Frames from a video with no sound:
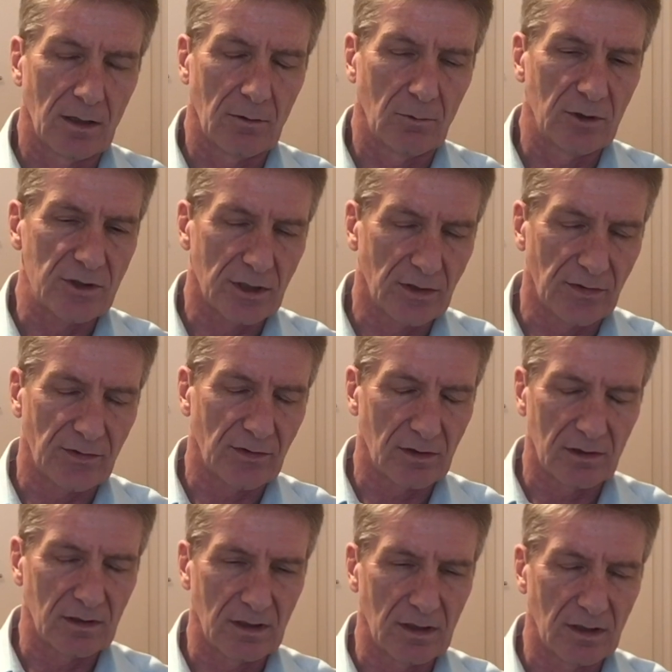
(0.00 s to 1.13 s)

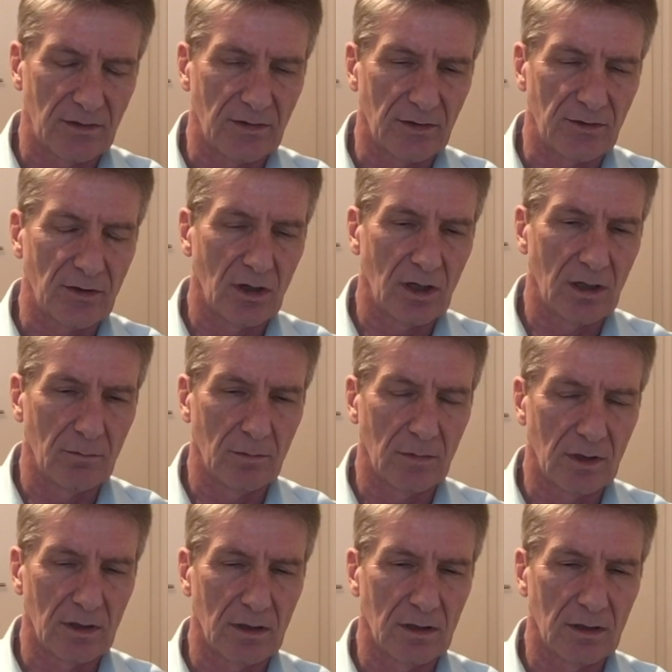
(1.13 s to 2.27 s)
it's a term
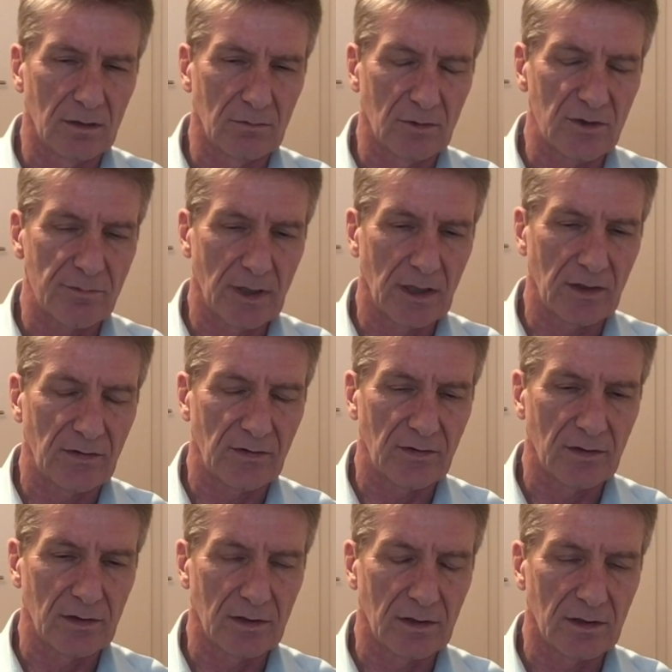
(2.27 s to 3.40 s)
which makes
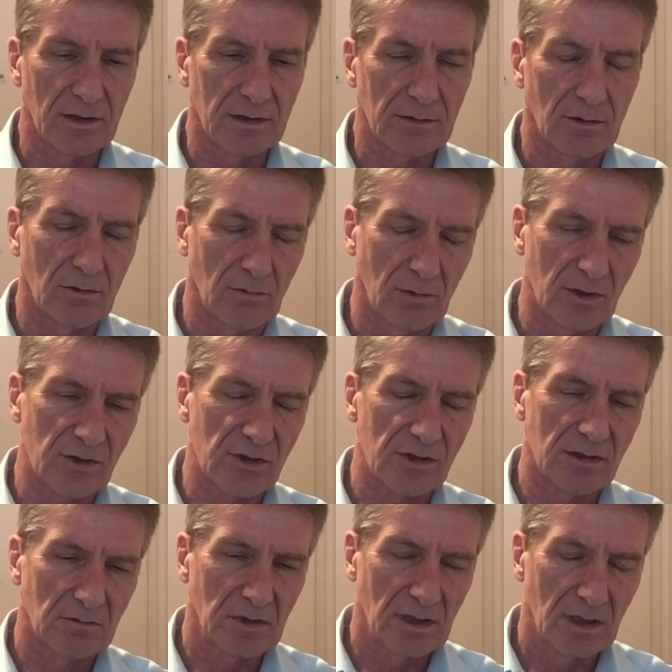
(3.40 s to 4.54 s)
or which
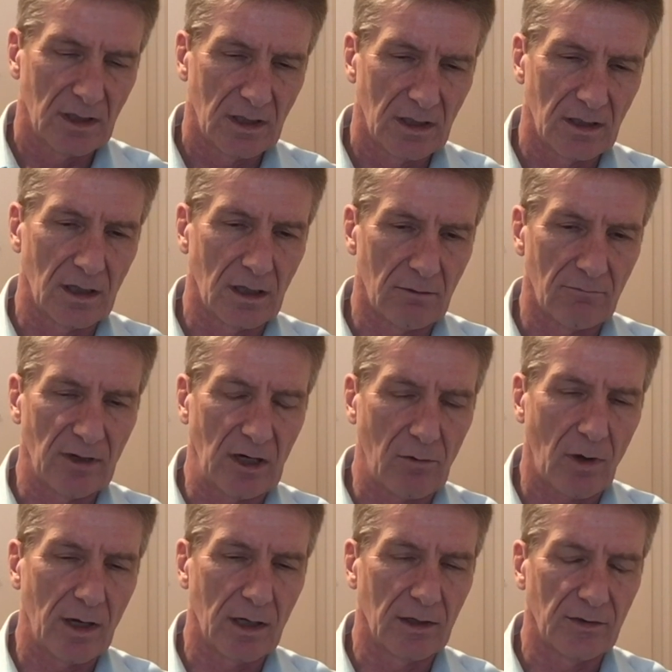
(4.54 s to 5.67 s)

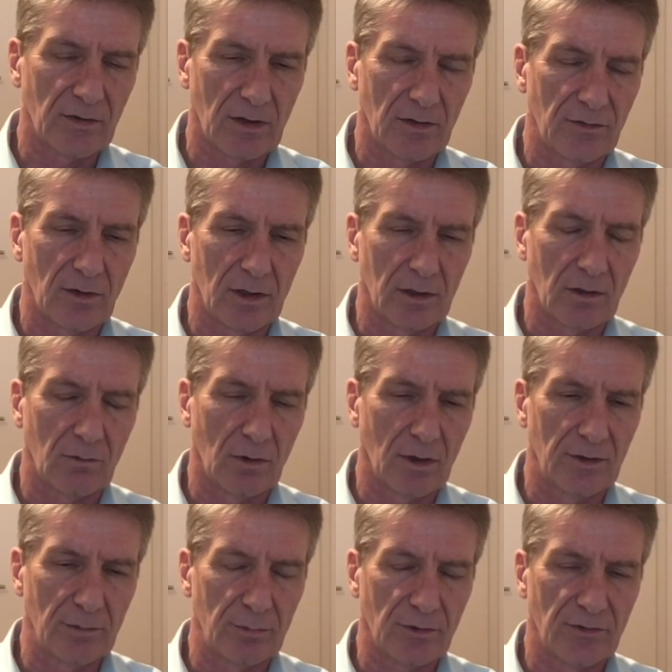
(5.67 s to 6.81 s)
requires certain
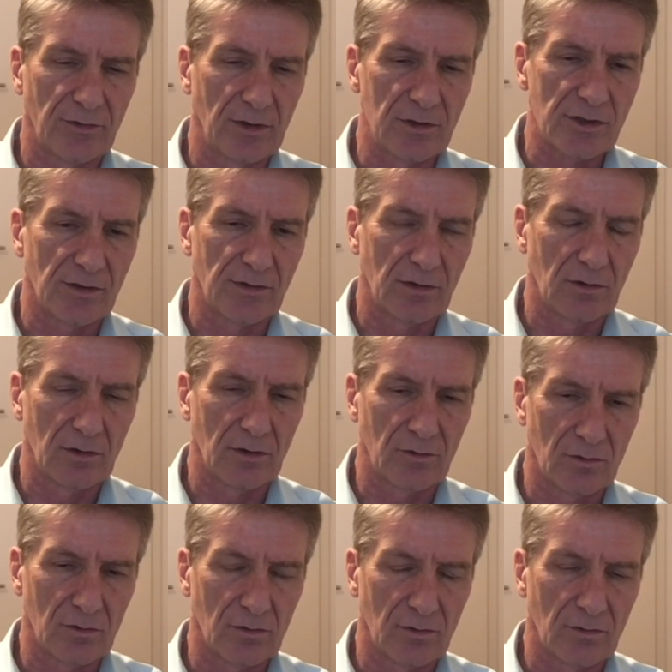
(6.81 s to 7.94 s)
quality procedures in order
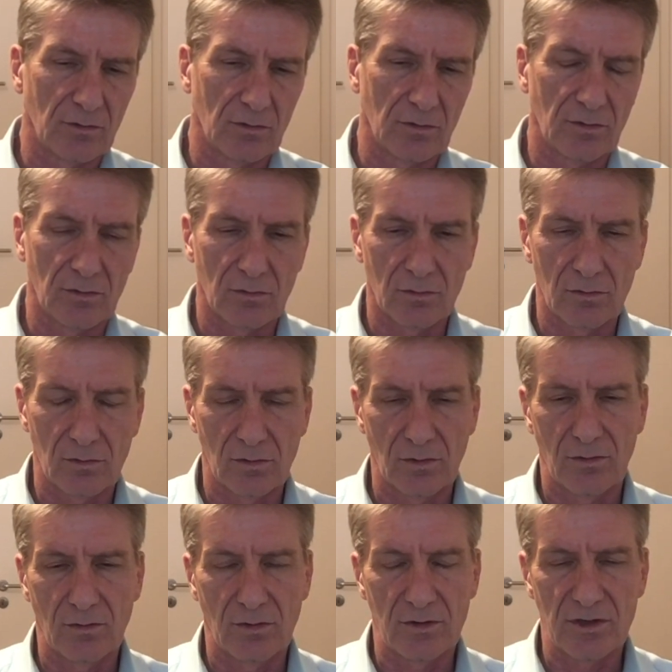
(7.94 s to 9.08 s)
to
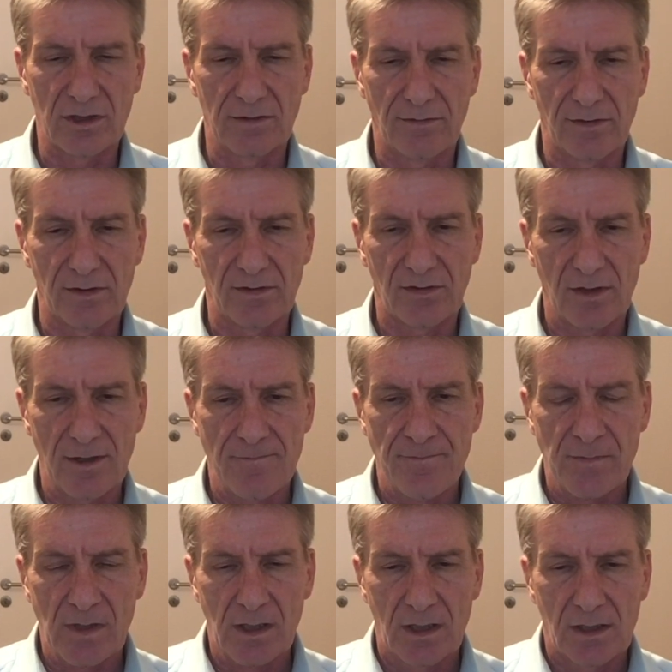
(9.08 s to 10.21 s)
achieve this.
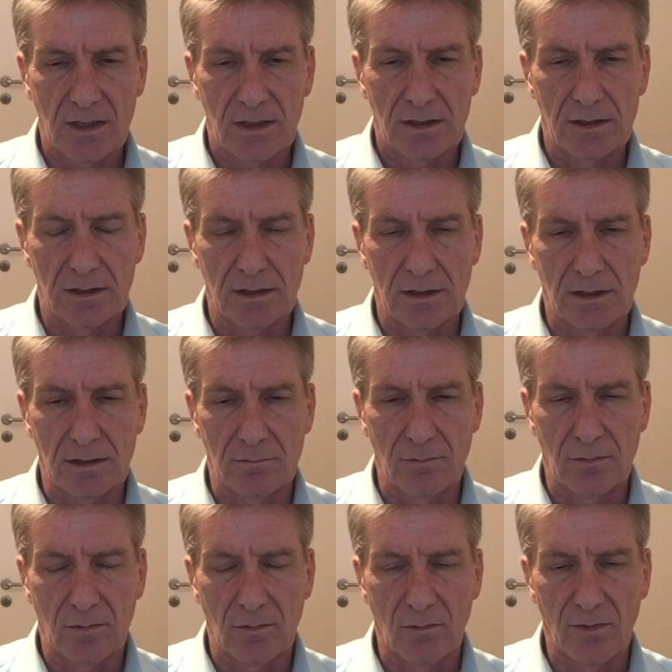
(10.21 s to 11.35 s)

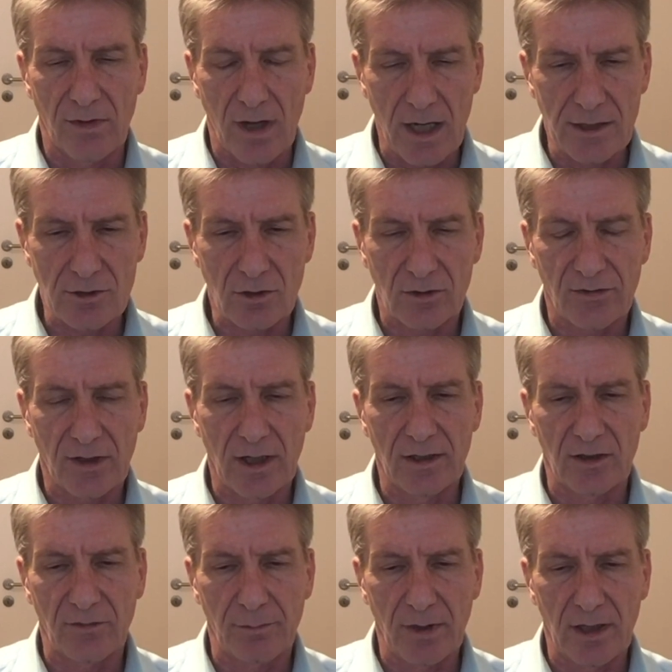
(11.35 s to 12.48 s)
With the hydroxide
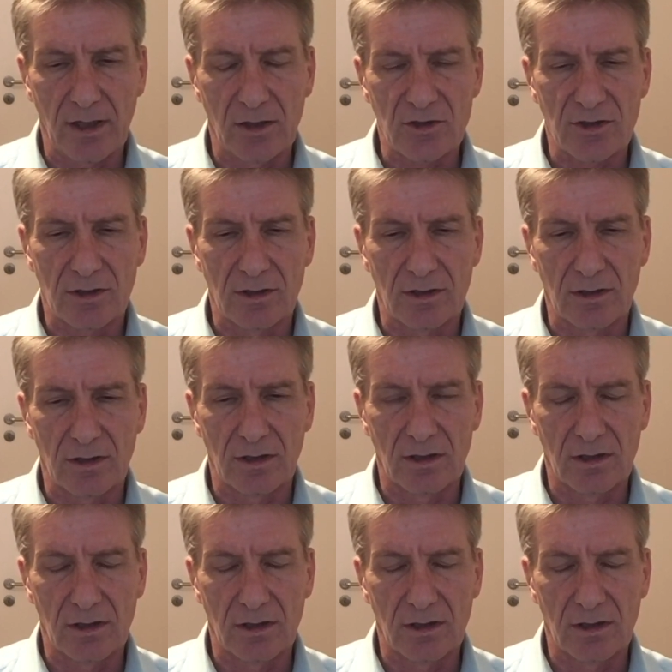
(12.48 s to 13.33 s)
expansion,